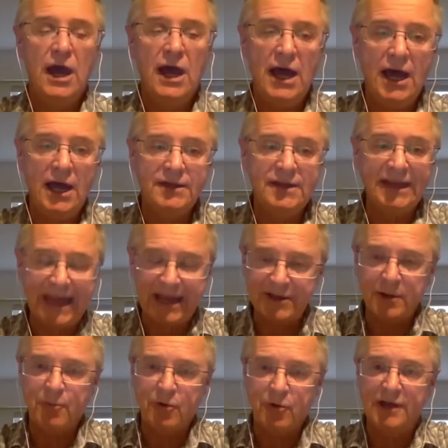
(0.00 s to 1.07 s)
Uh, to get
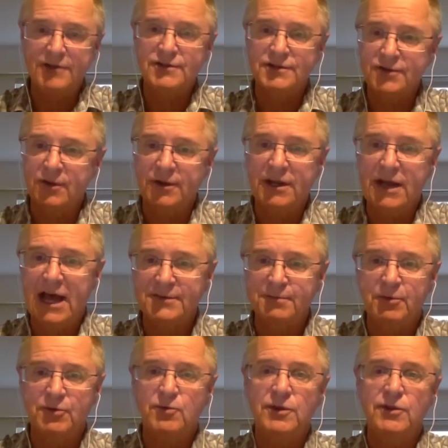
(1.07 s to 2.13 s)
to production is going to cost
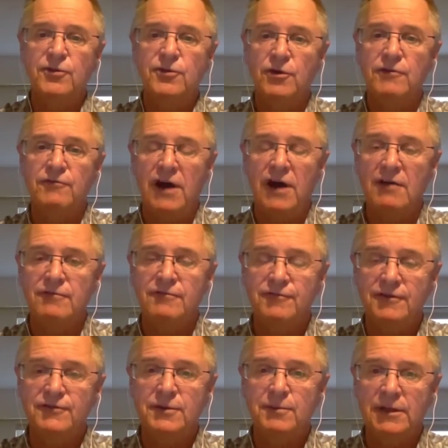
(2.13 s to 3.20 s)
between 35 and
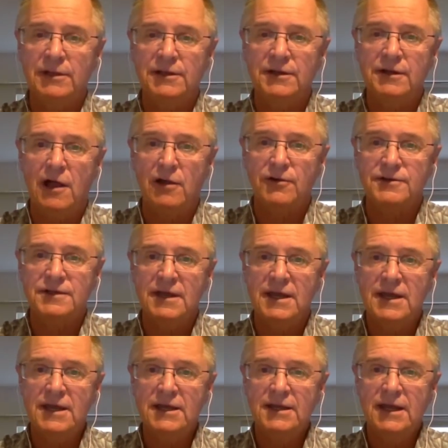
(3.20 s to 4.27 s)
50 million dollars.
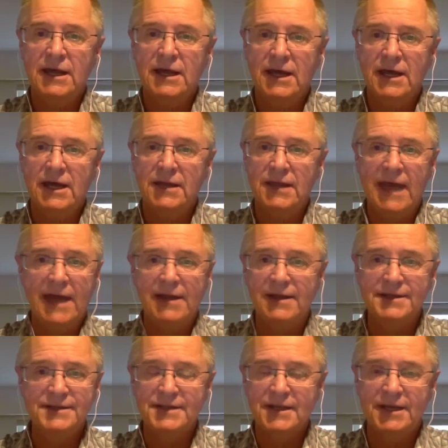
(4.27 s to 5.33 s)
Uh, that
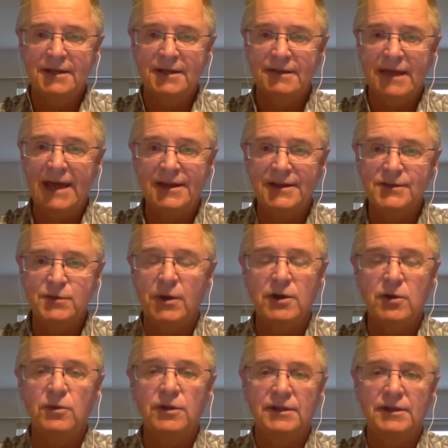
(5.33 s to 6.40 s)
is uh, that is what
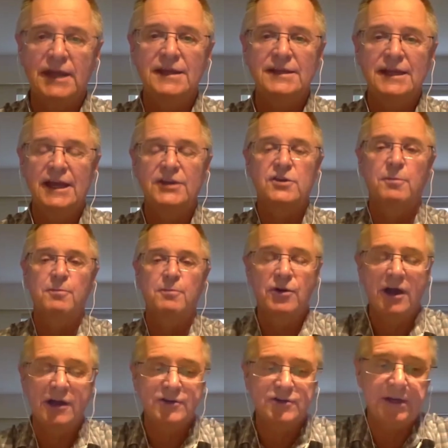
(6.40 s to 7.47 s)
it will take to get to
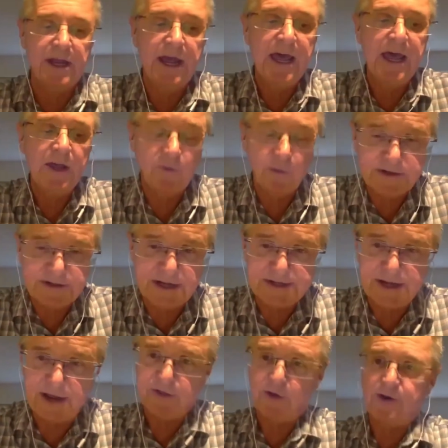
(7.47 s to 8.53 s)
production. The reason I
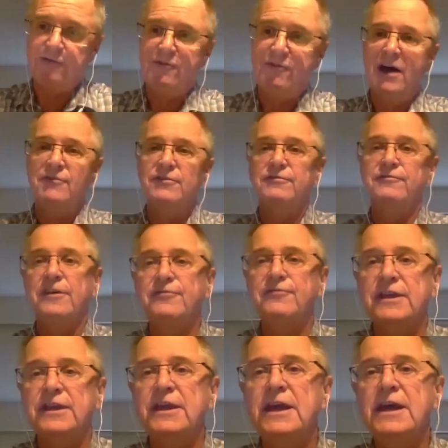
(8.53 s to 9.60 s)
say 35 to
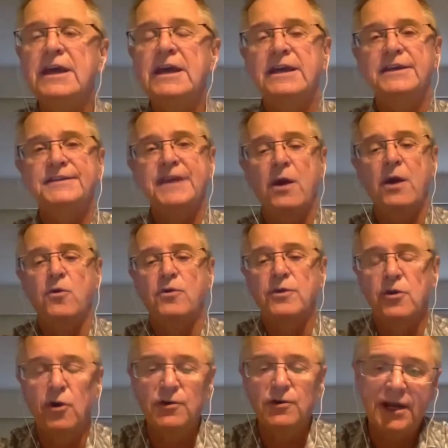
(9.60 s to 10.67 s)
50 is that we're
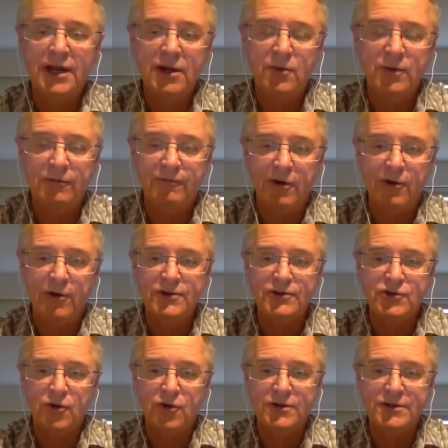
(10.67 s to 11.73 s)
negotiating with various
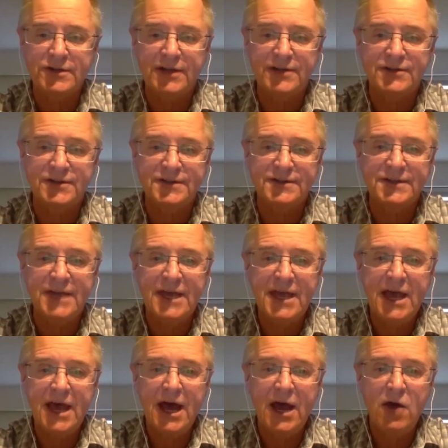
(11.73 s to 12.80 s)
jurisdictions
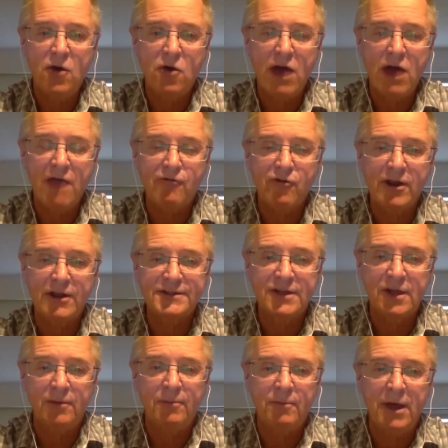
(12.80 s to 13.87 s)
uh, who are offering us
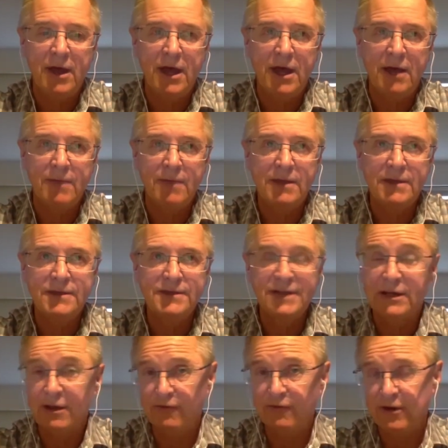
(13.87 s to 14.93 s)
some uh,
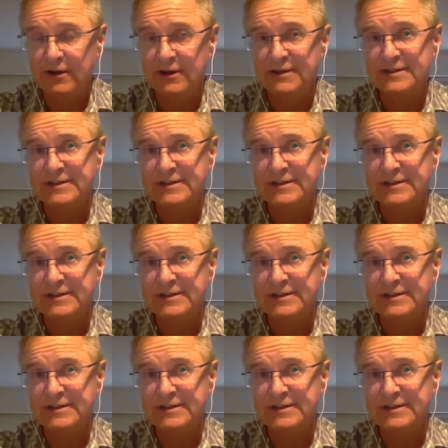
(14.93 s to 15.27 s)
significant